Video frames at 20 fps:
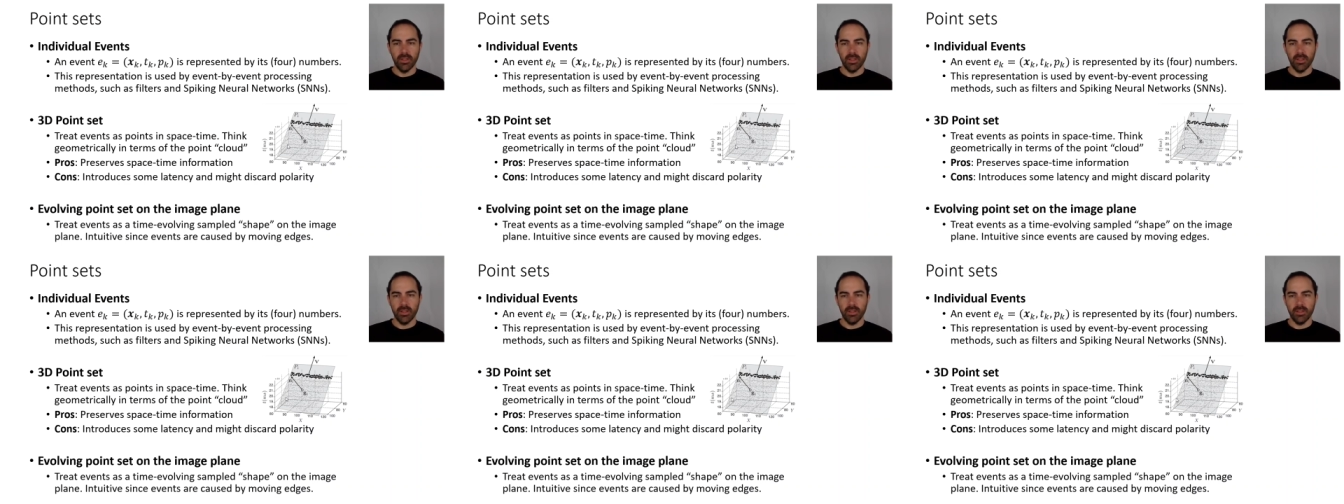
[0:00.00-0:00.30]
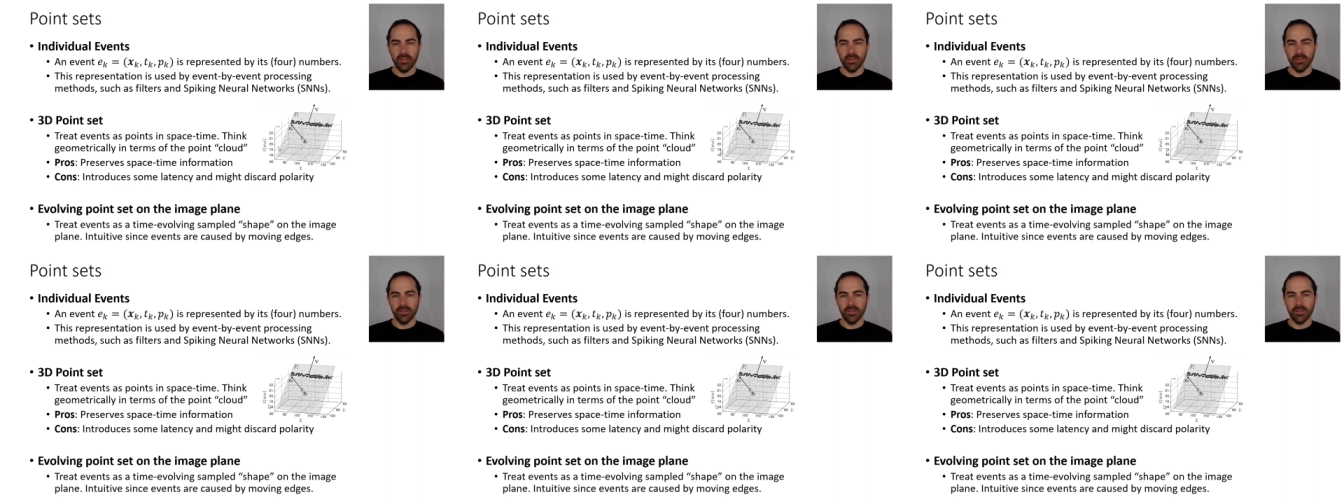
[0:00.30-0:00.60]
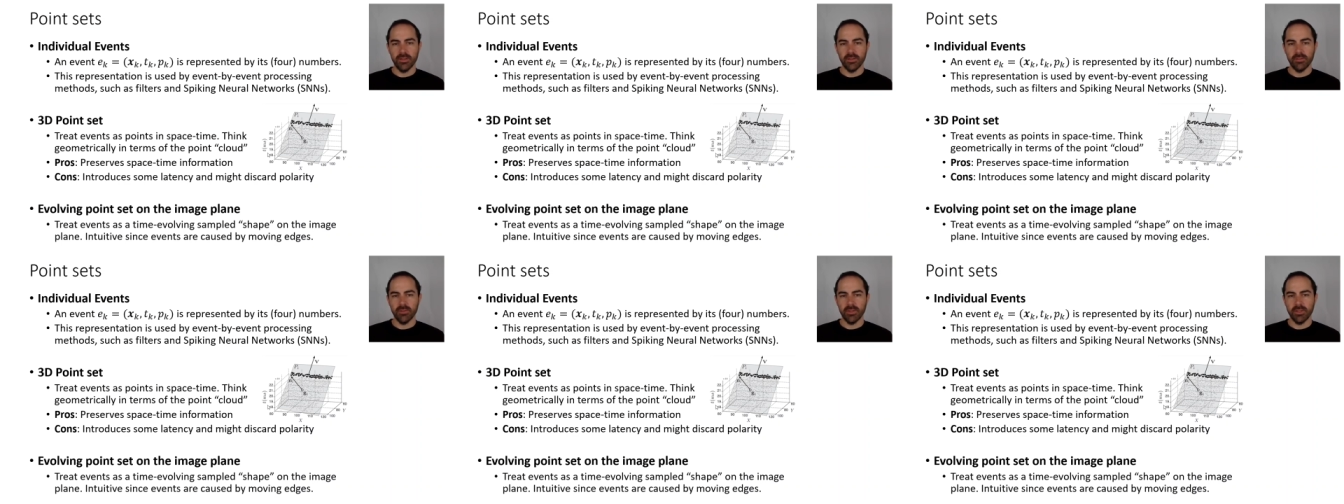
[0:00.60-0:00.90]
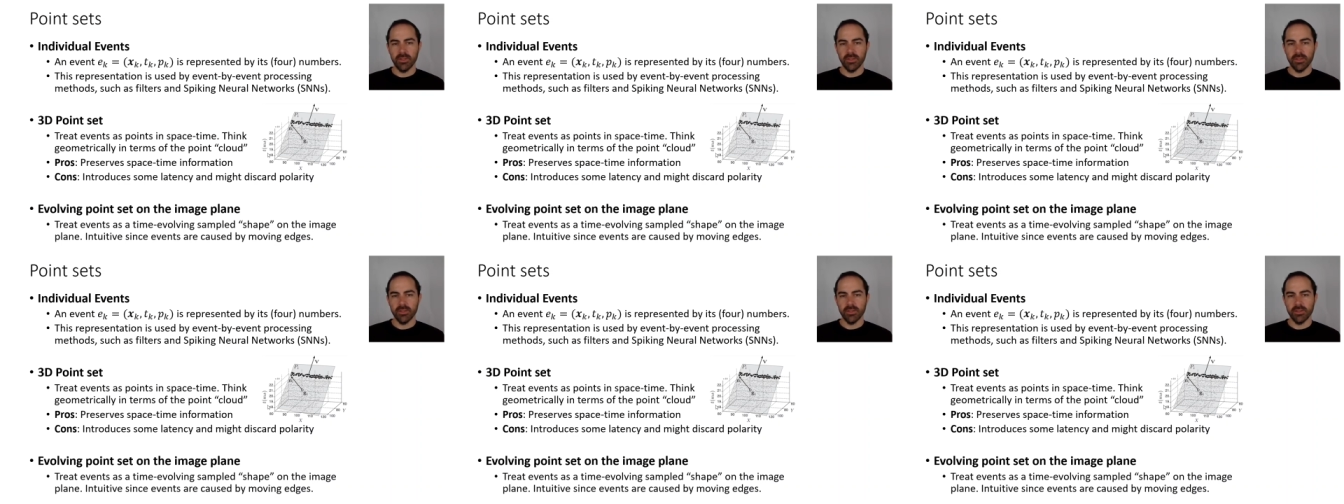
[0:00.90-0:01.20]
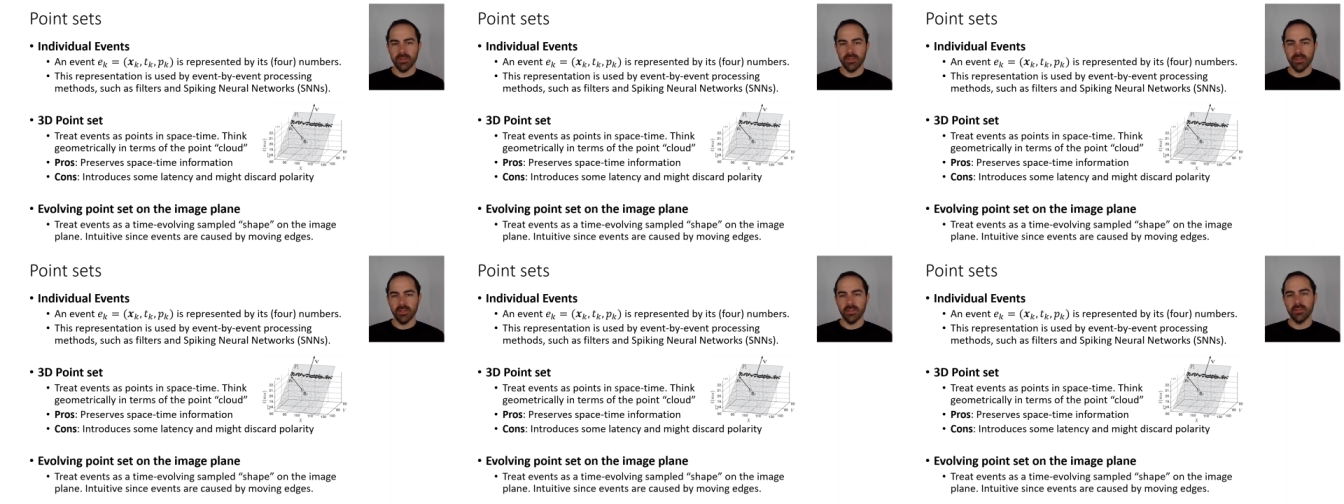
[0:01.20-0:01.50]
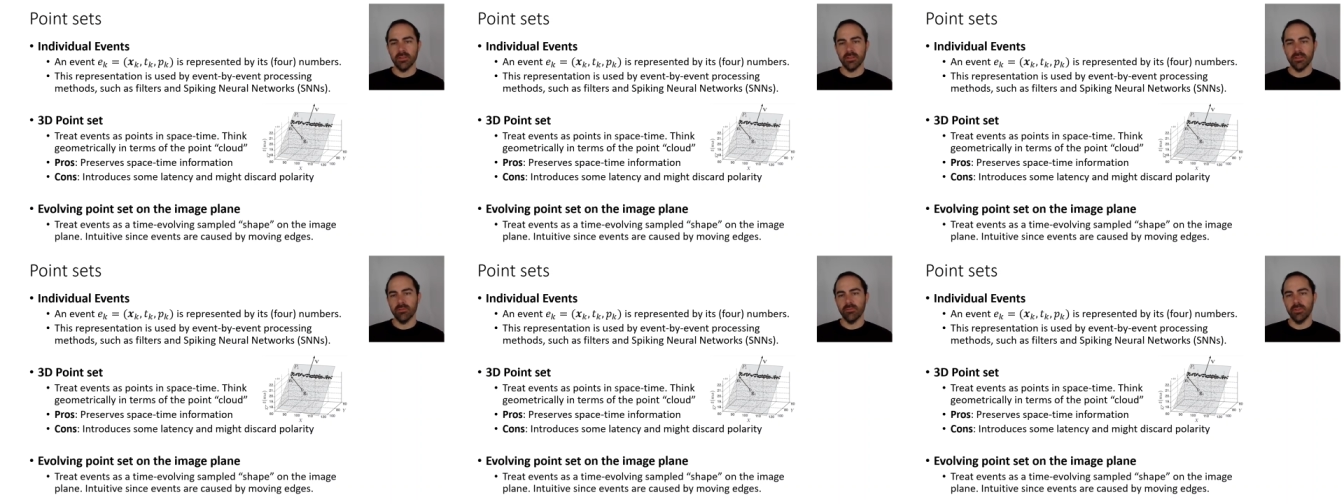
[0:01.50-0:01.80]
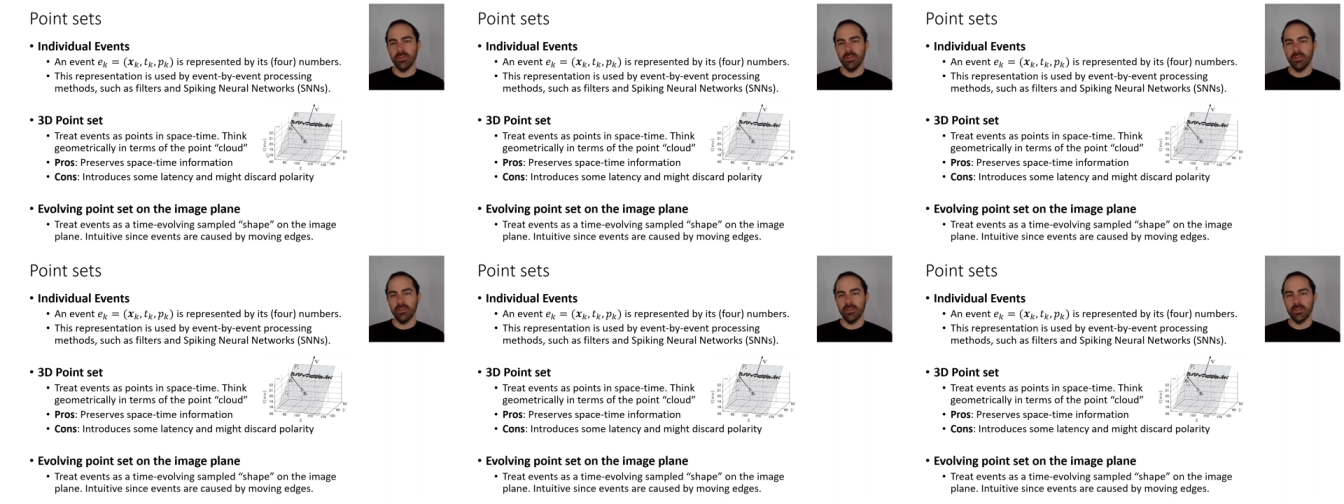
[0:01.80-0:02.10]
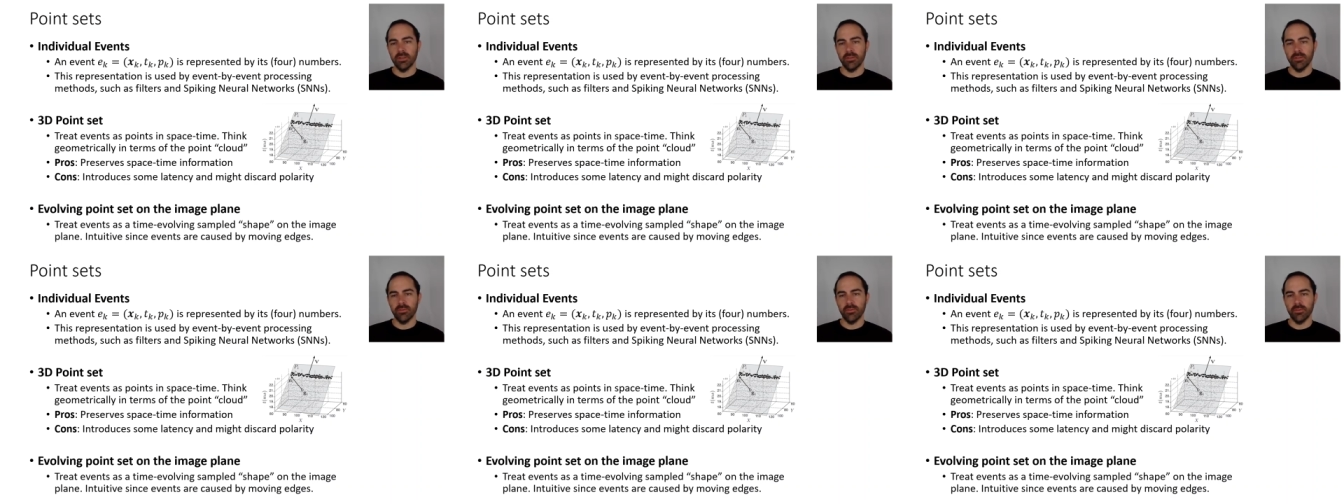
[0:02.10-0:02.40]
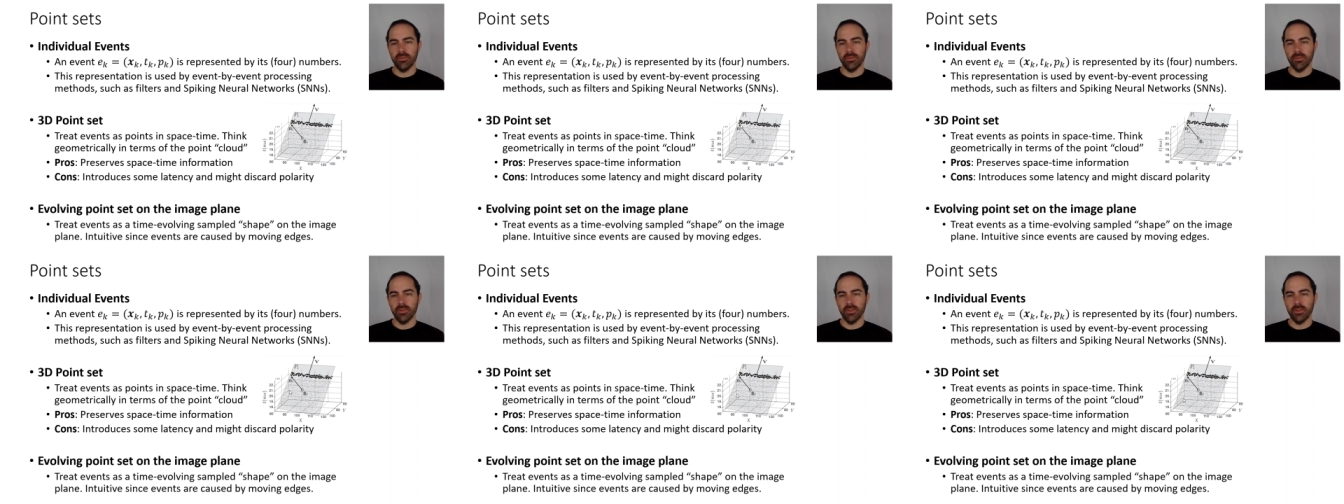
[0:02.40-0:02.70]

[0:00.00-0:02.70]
And the disadvantage is that, well, if you,